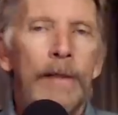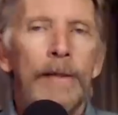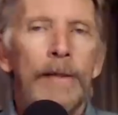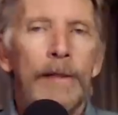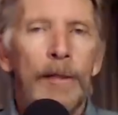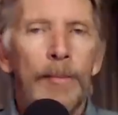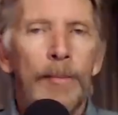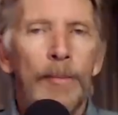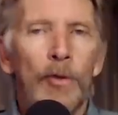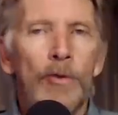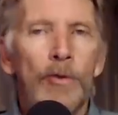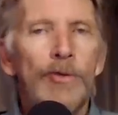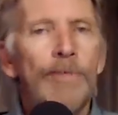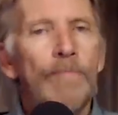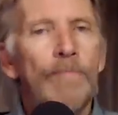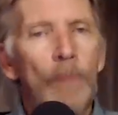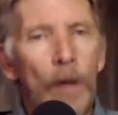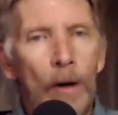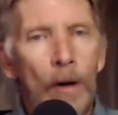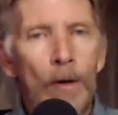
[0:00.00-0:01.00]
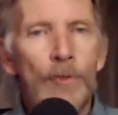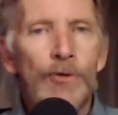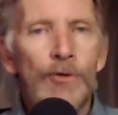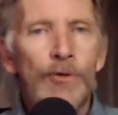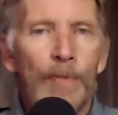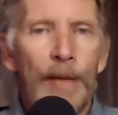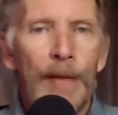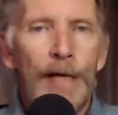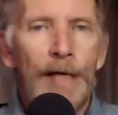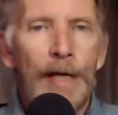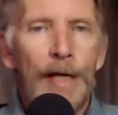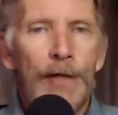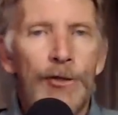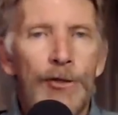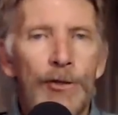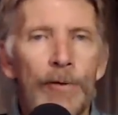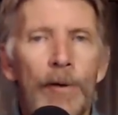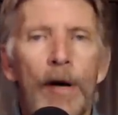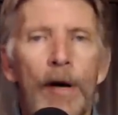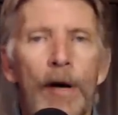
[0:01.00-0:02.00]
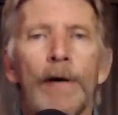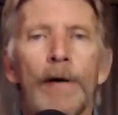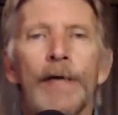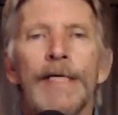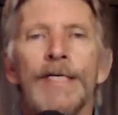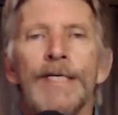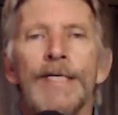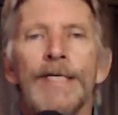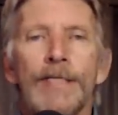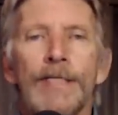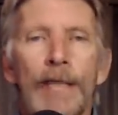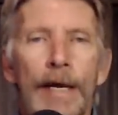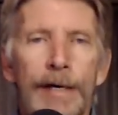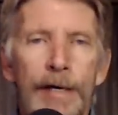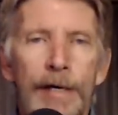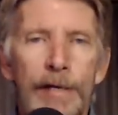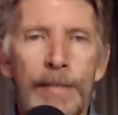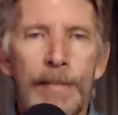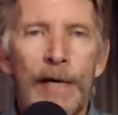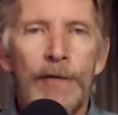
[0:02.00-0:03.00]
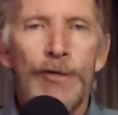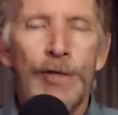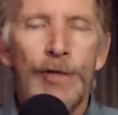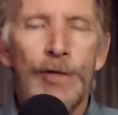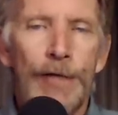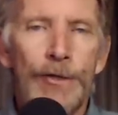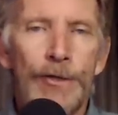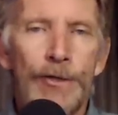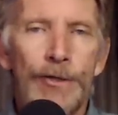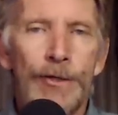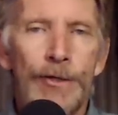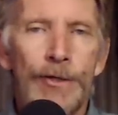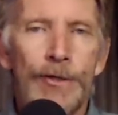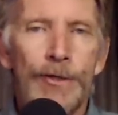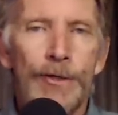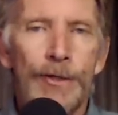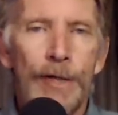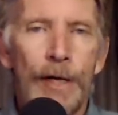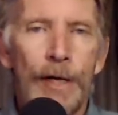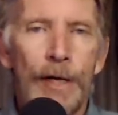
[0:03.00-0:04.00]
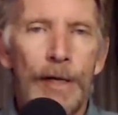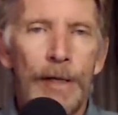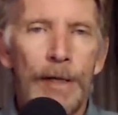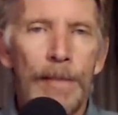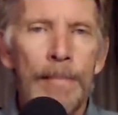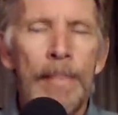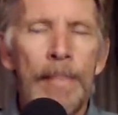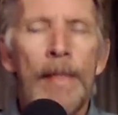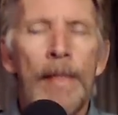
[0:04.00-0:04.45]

Liberals, also by nature, are excited about changes to society.